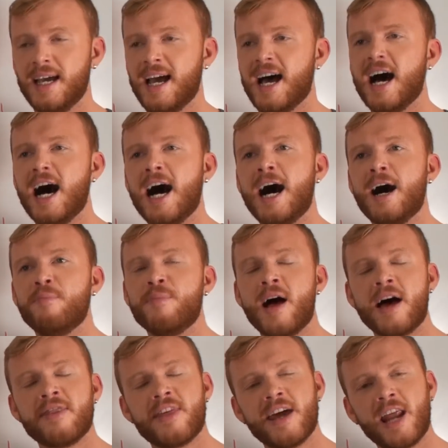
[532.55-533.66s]

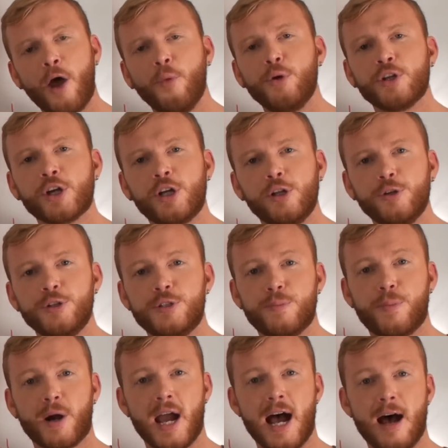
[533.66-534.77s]
and then I would include
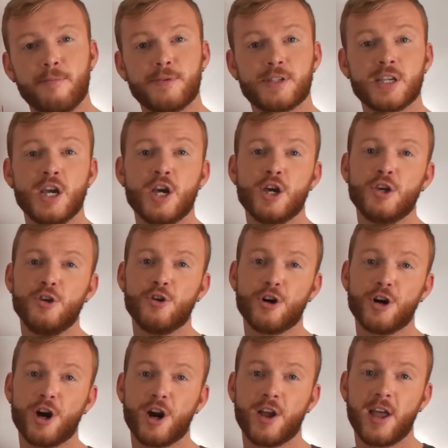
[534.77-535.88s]
perhaps
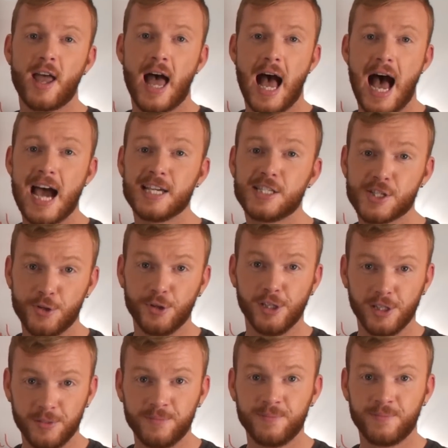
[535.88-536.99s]
your high
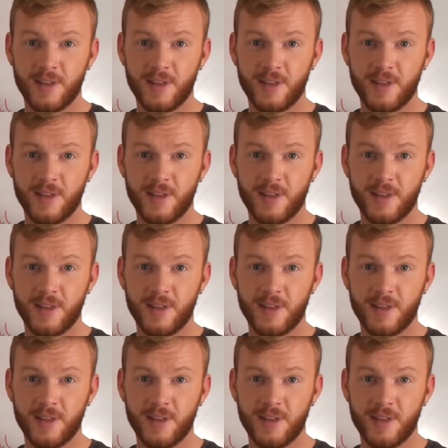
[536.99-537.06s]
school